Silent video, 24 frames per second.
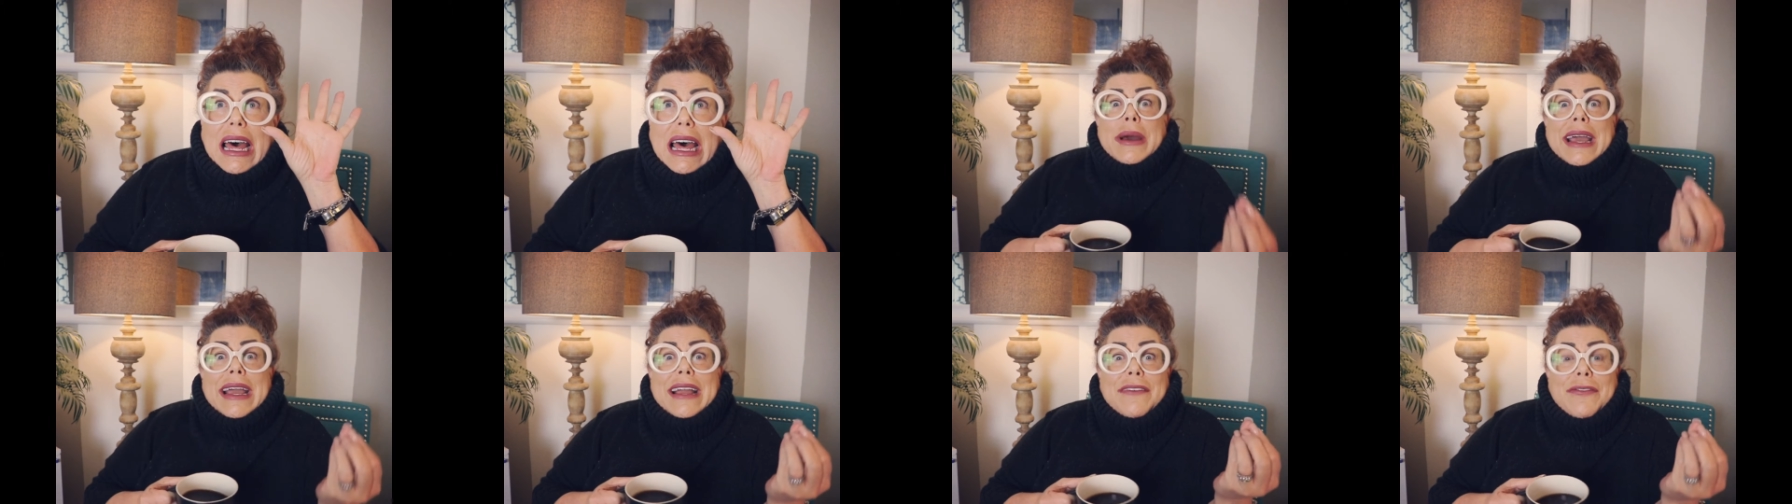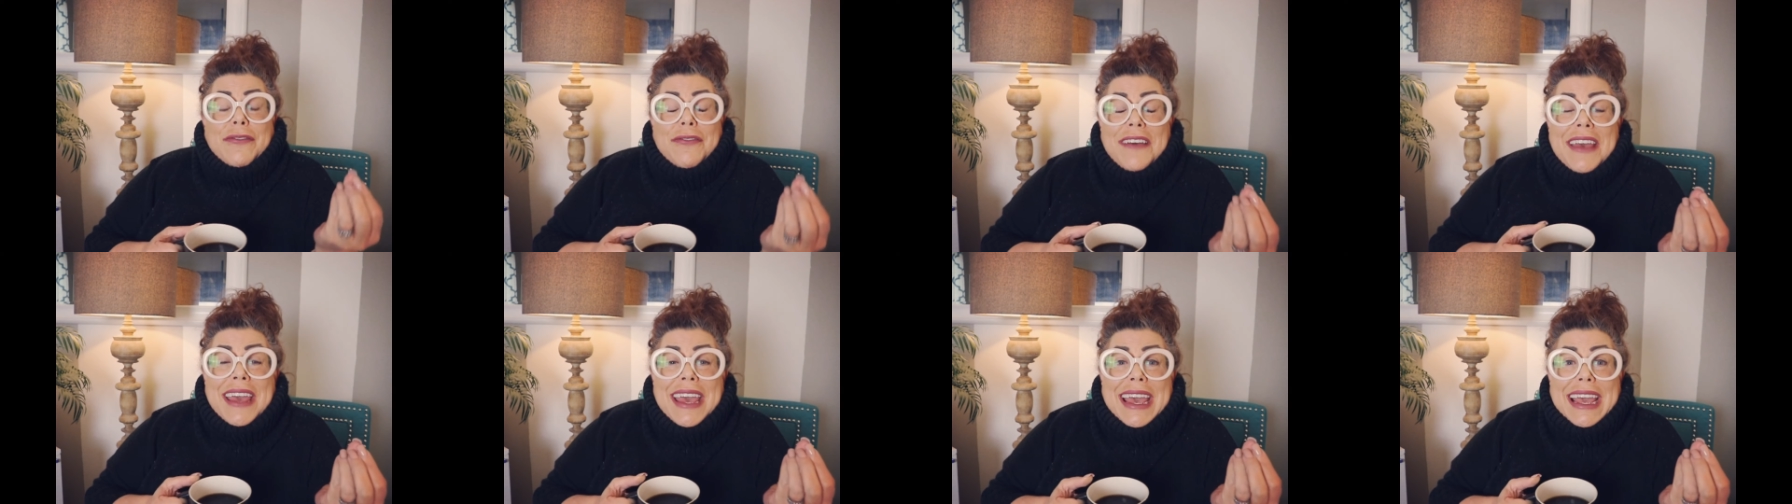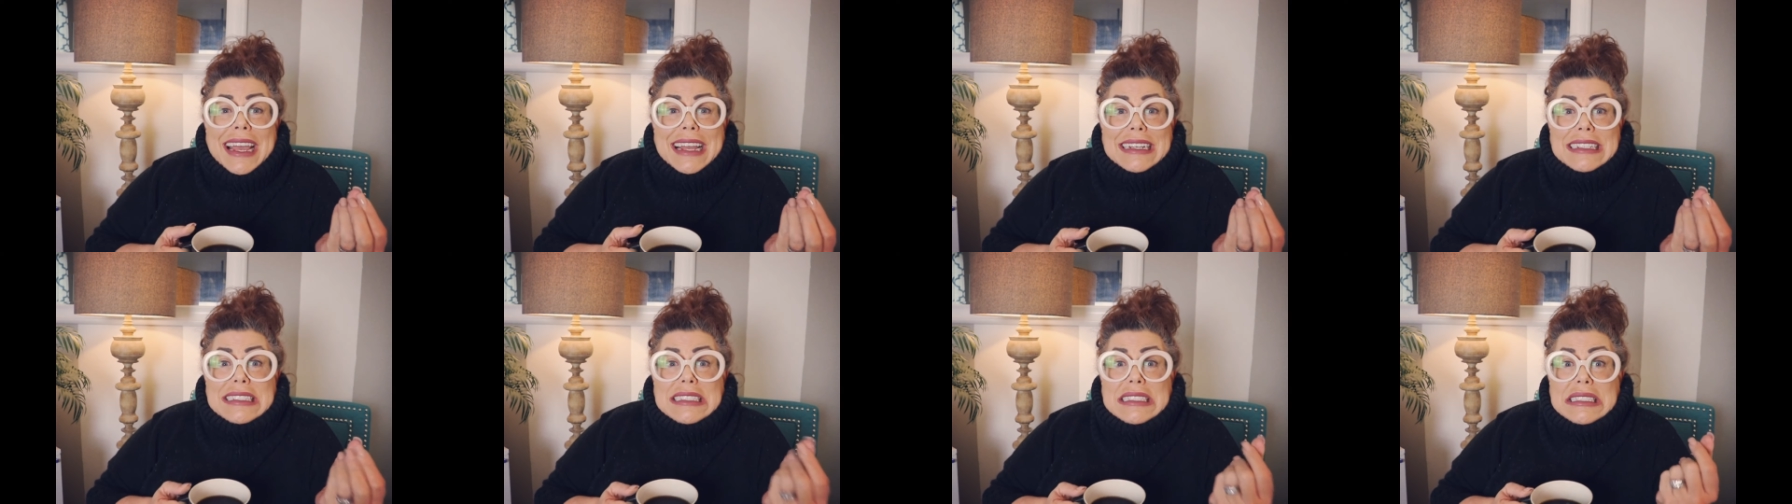quick
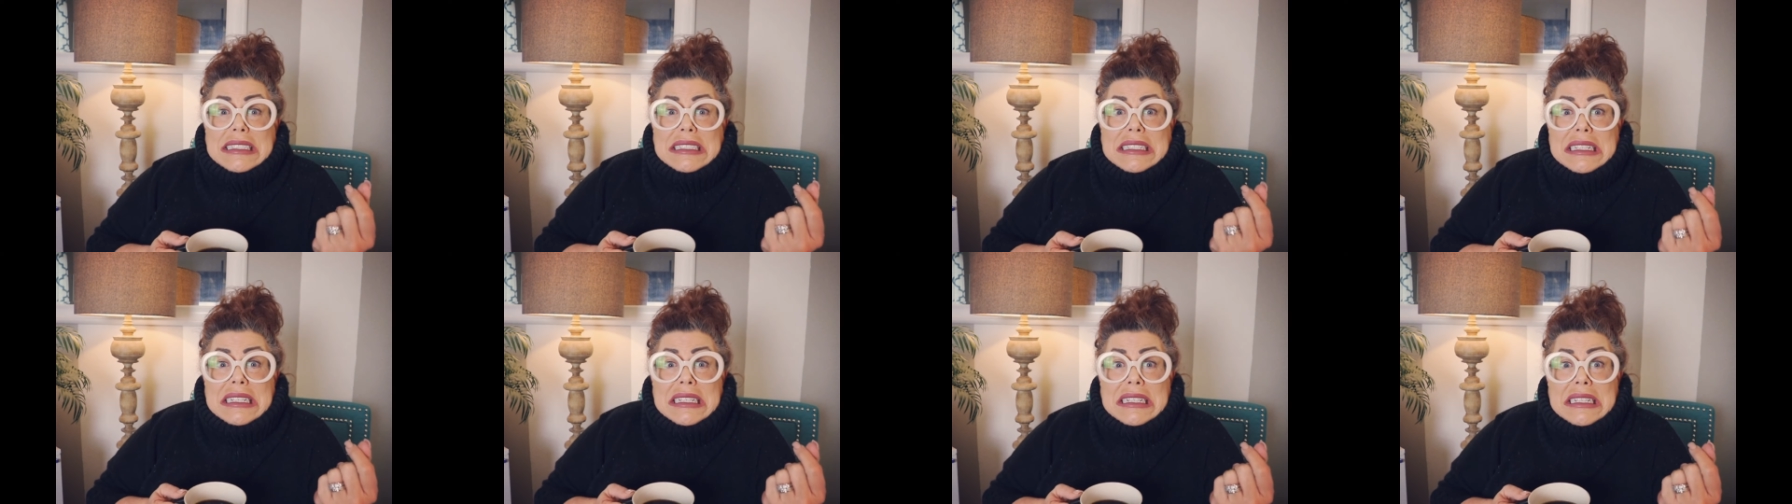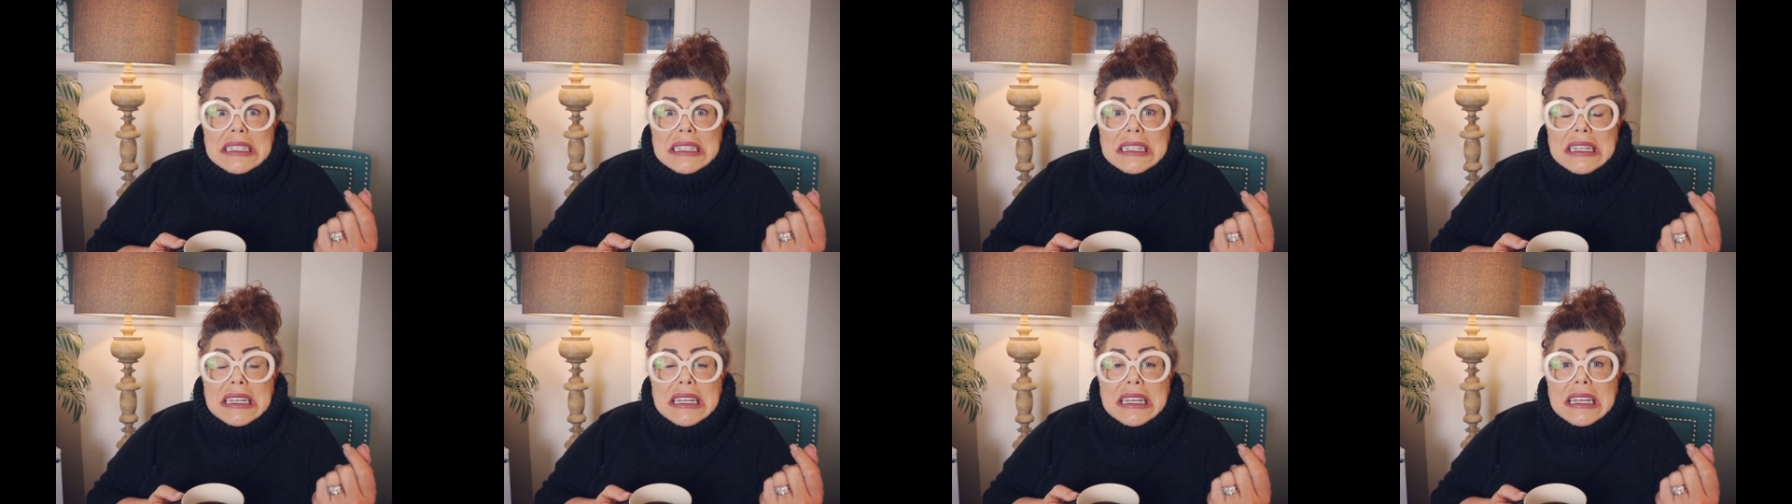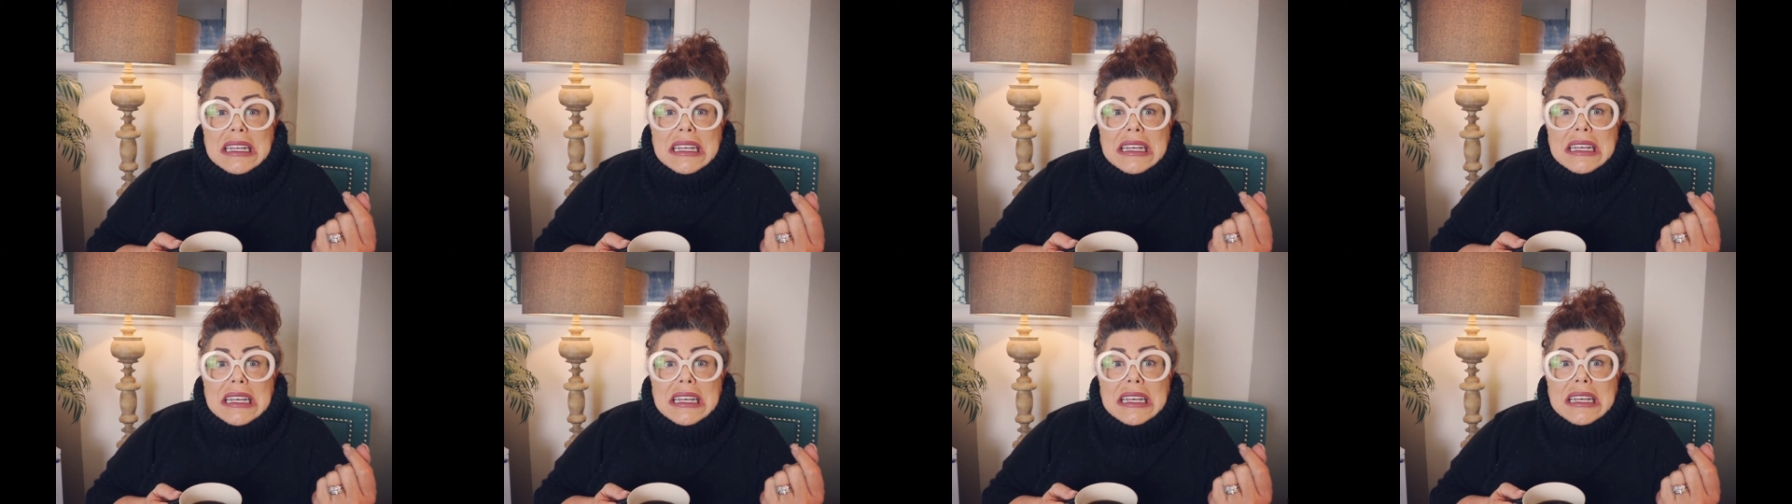fix.
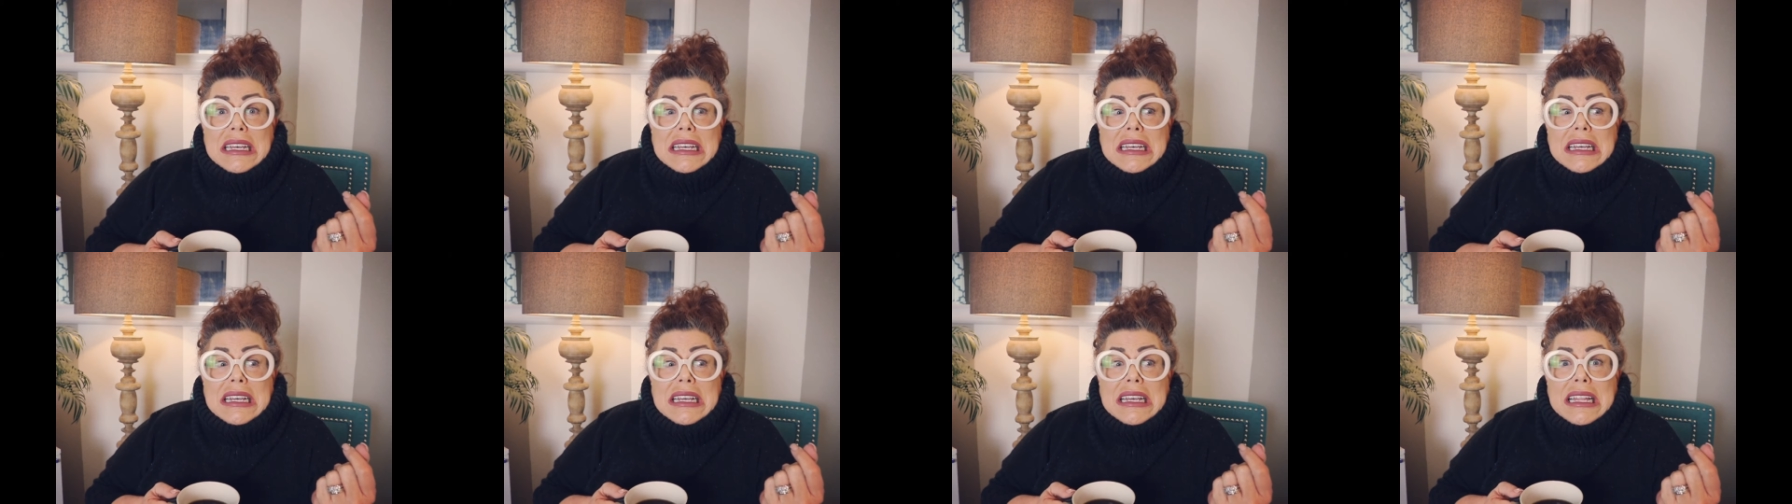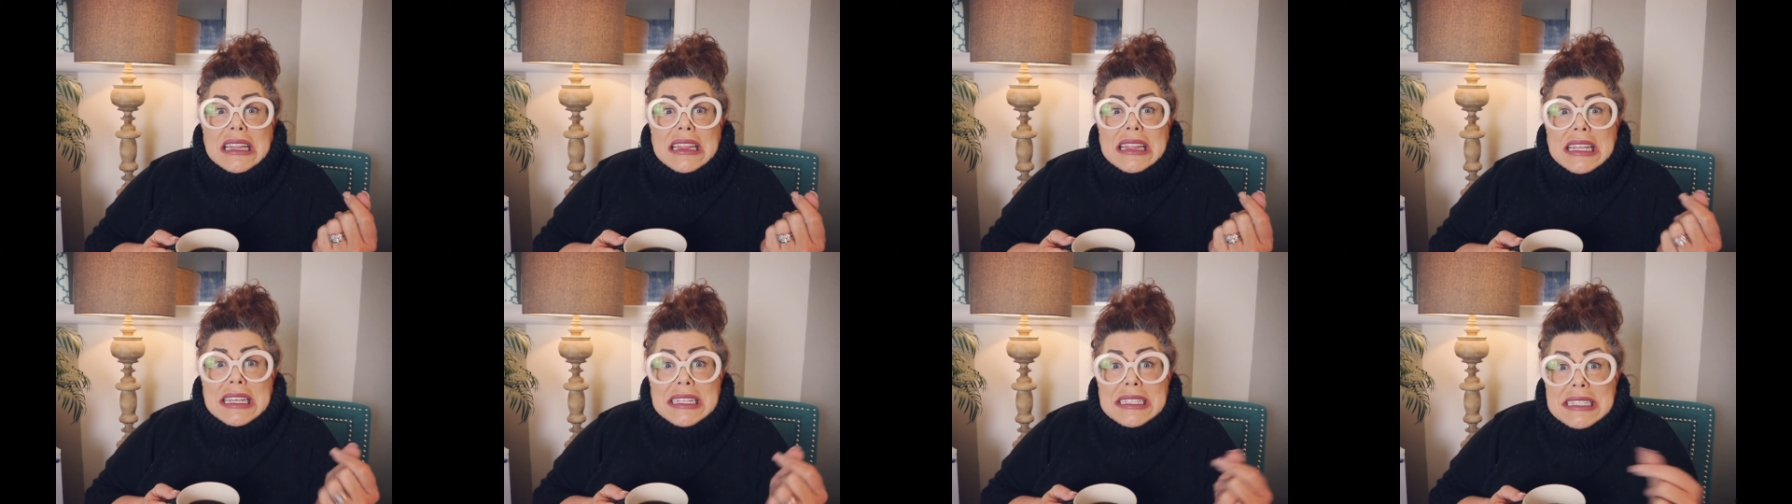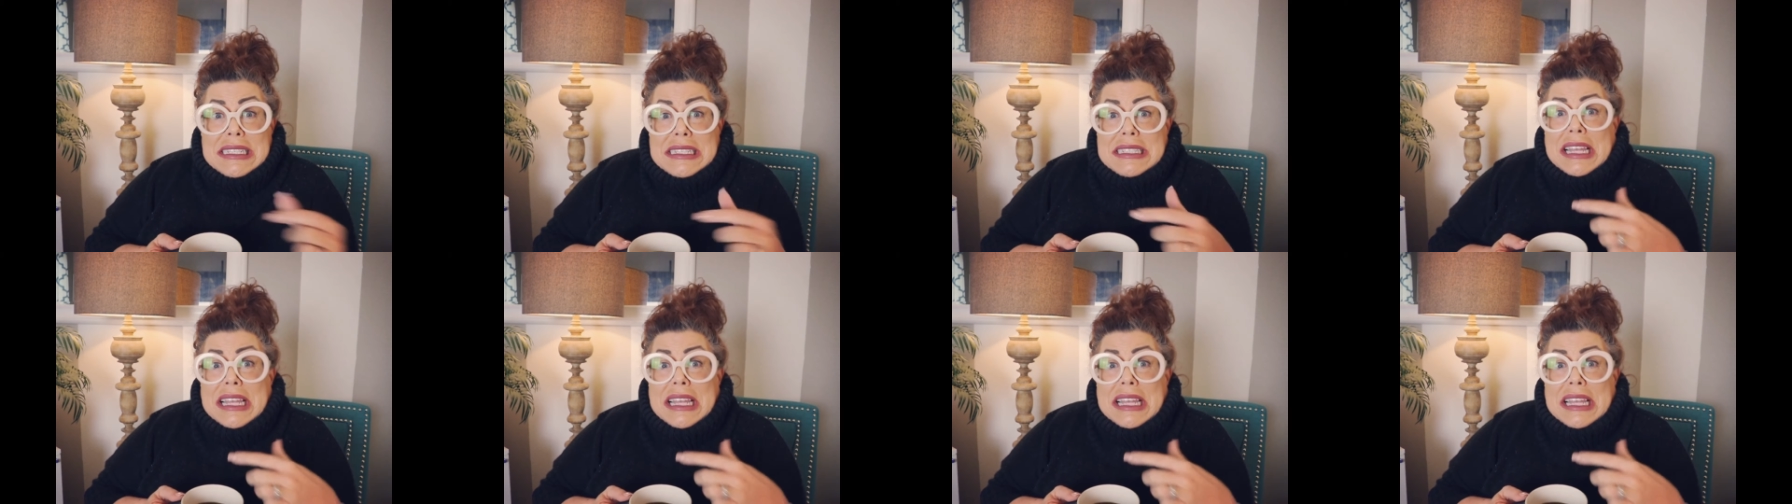This